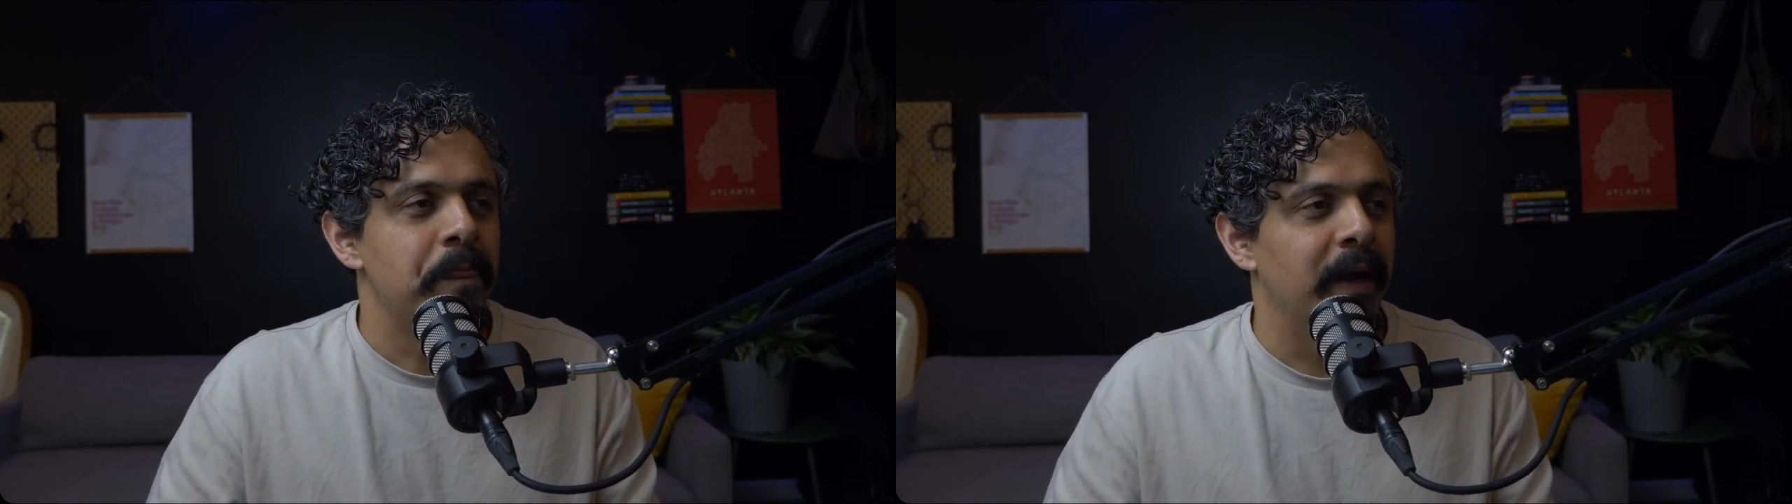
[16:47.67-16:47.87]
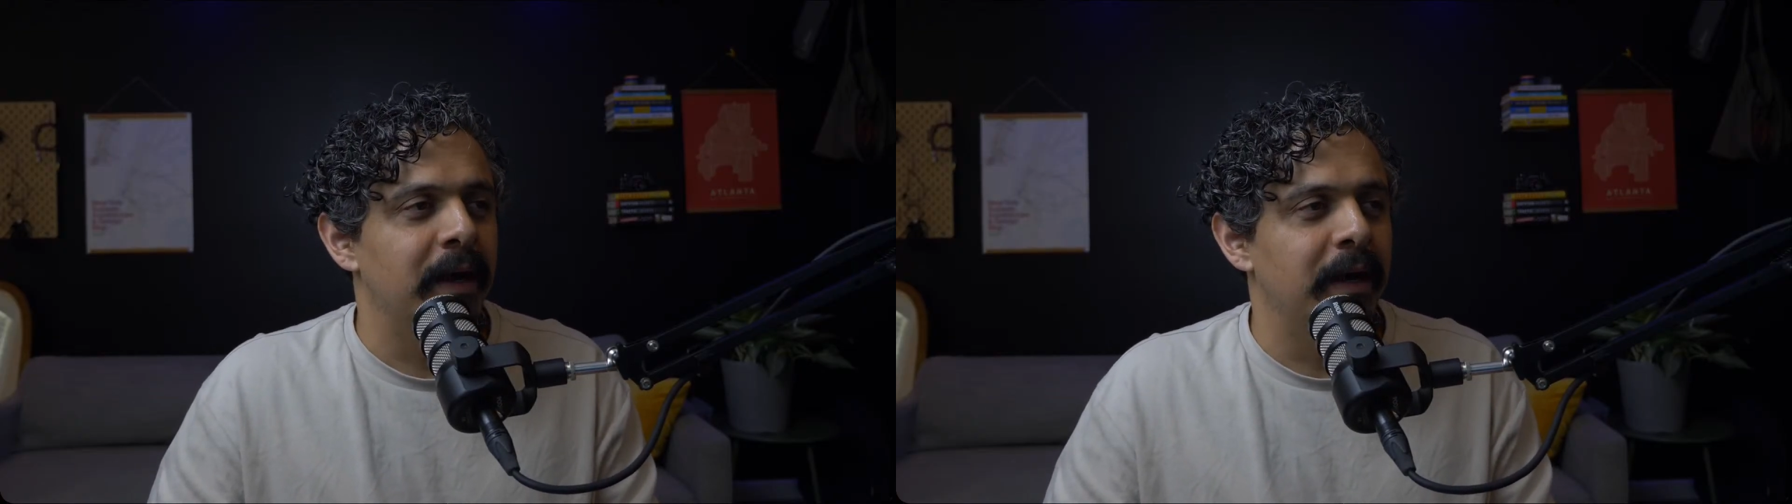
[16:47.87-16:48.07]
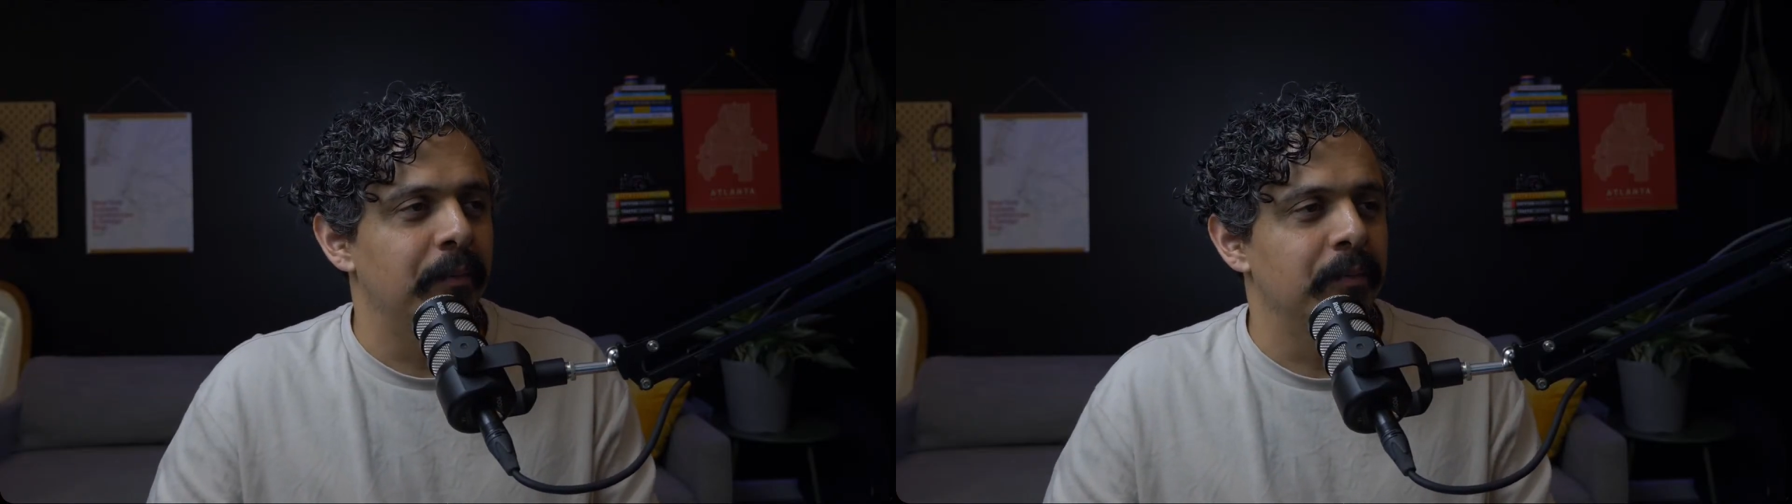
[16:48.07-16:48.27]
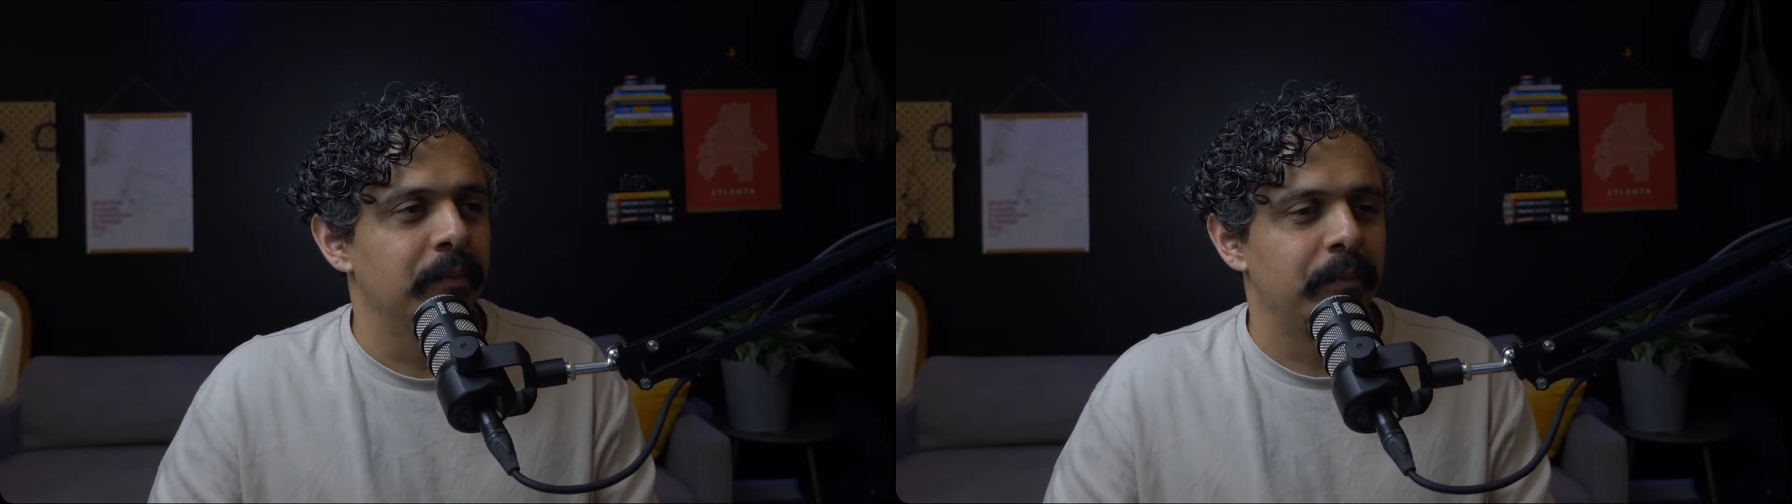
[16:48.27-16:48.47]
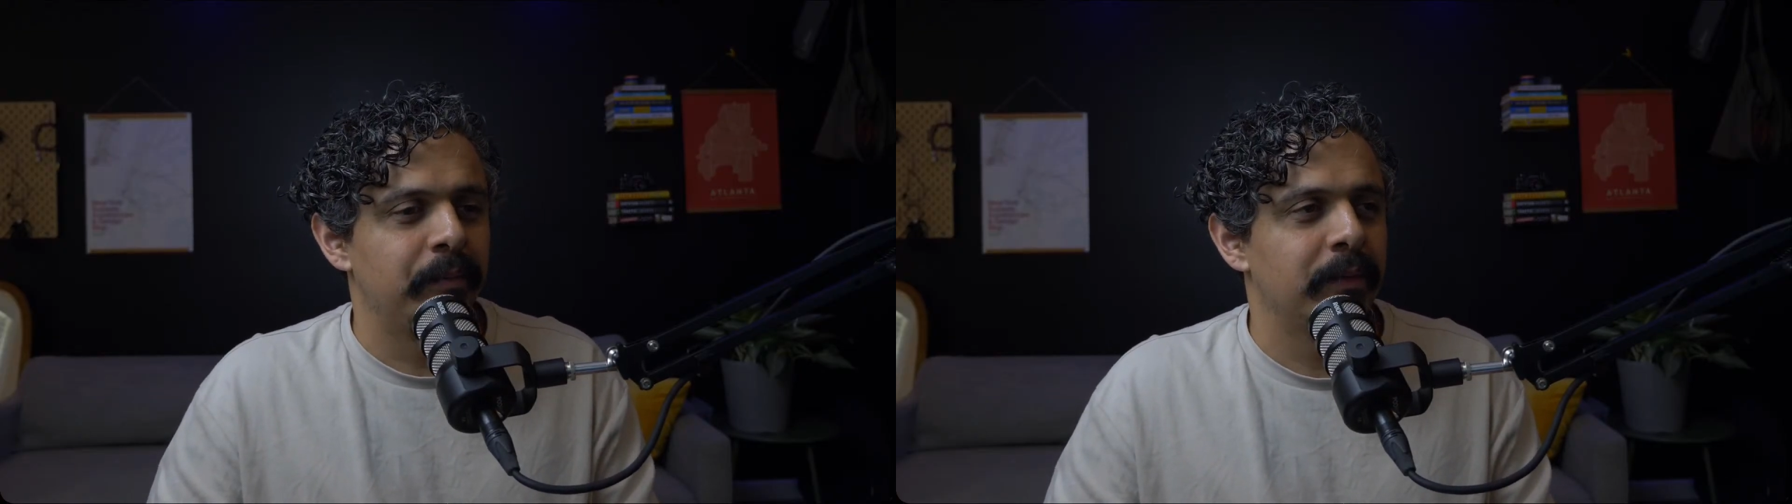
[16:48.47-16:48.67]

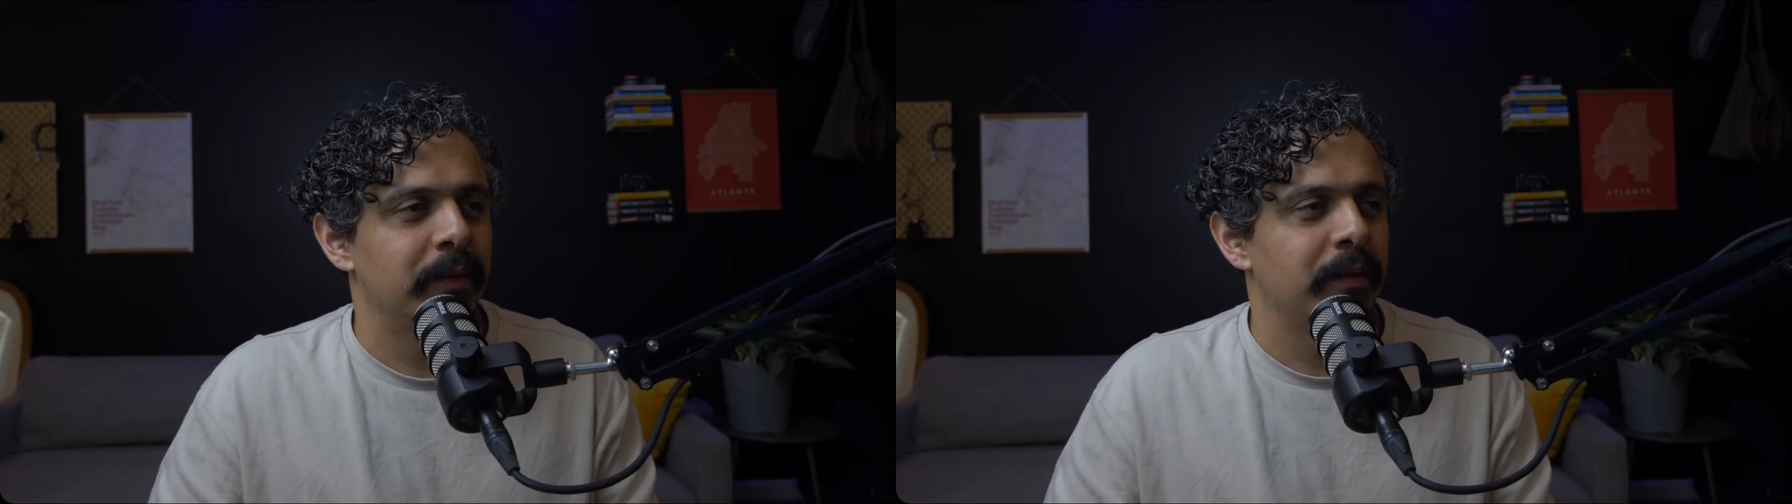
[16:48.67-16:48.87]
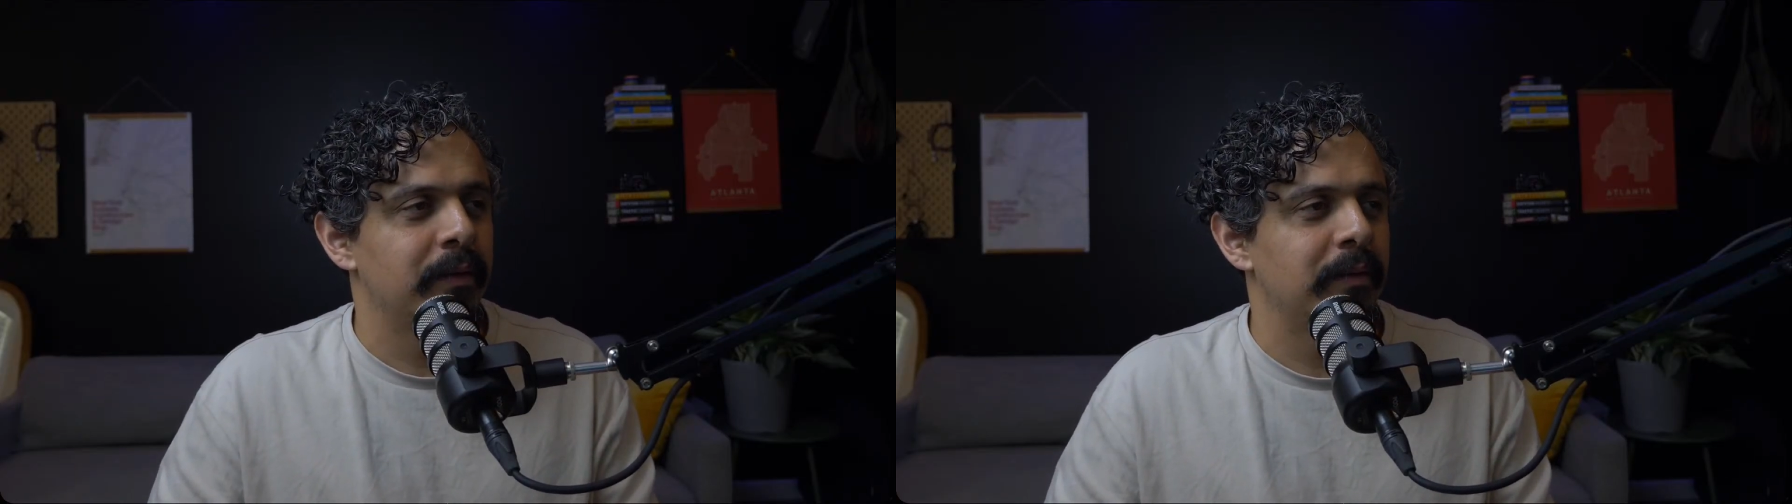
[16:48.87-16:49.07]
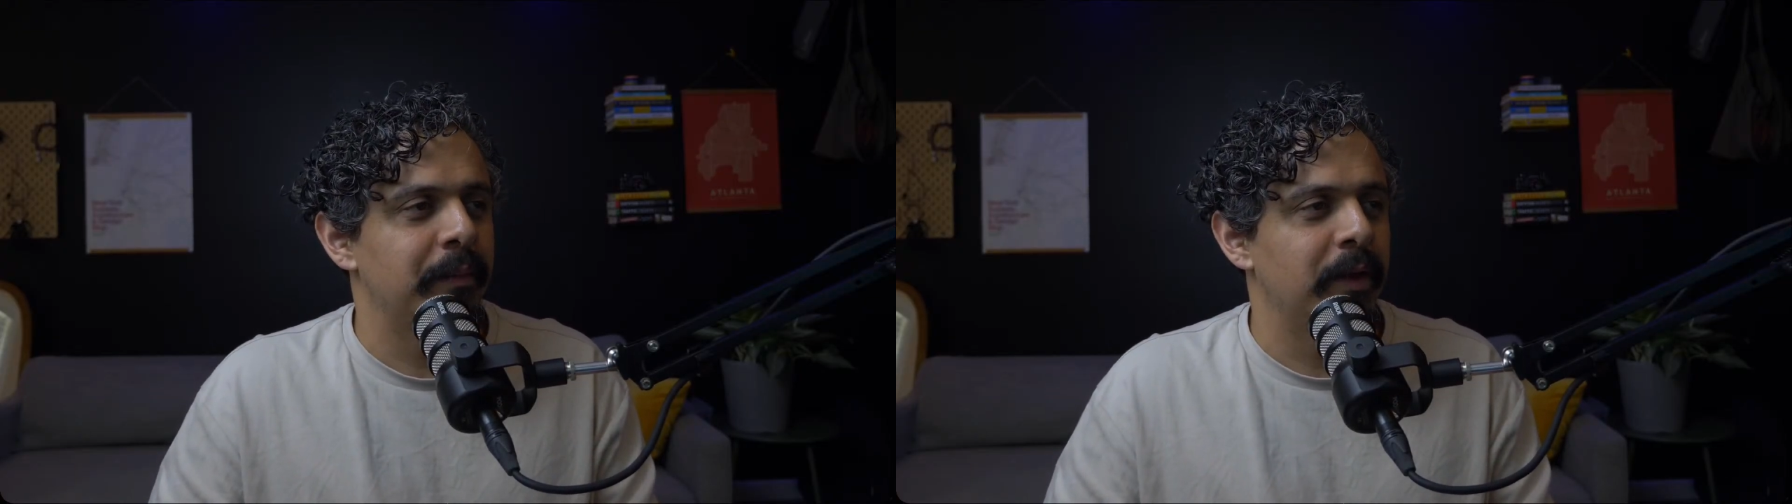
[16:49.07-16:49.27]
Let me